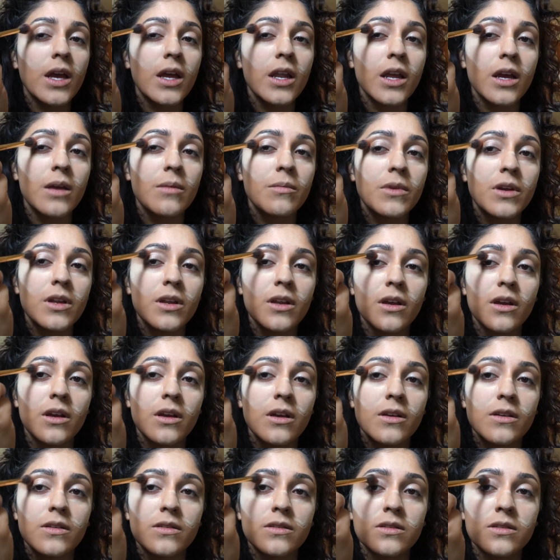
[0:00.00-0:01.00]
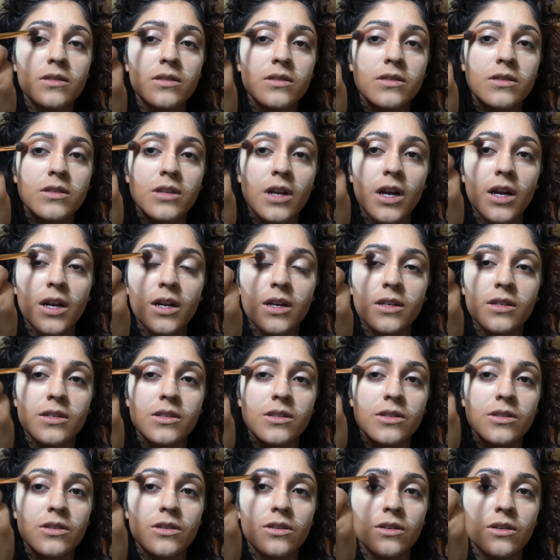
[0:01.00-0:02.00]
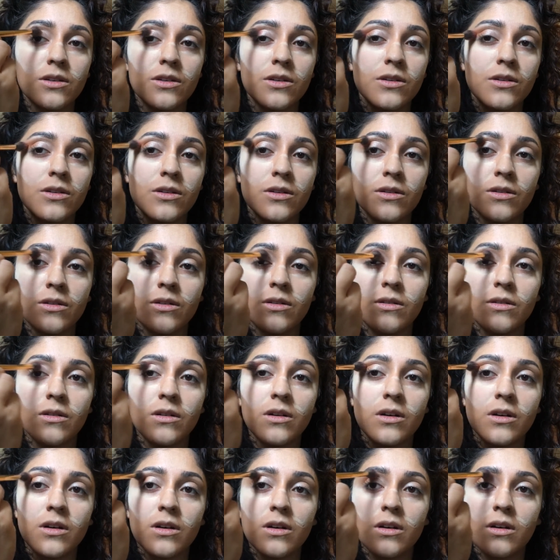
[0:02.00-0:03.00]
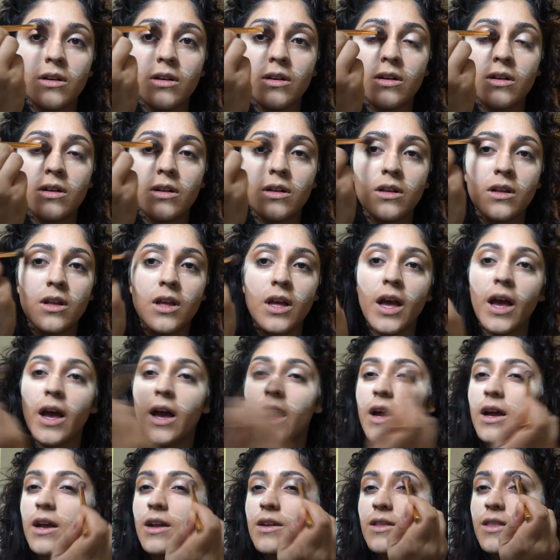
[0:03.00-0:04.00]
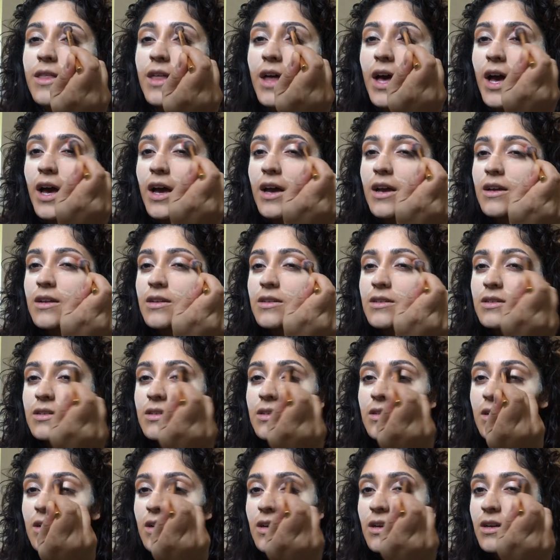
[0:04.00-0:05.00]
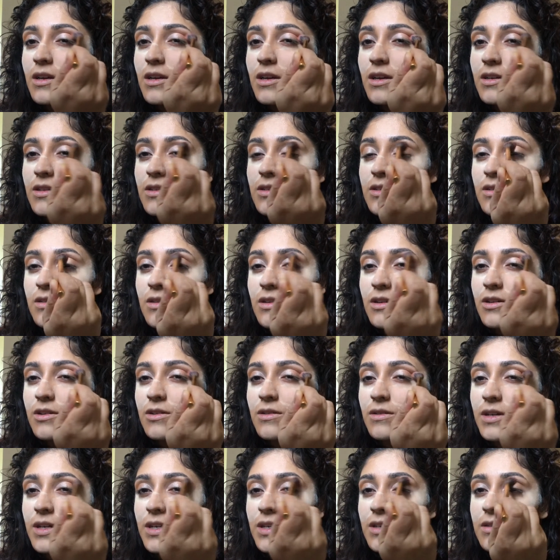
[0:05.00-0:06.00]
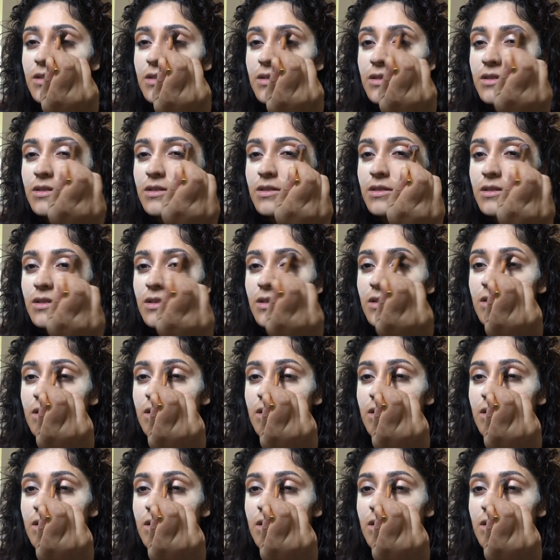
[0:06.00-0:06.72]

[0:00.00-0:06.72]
And I'm gonna start to add that into the crease.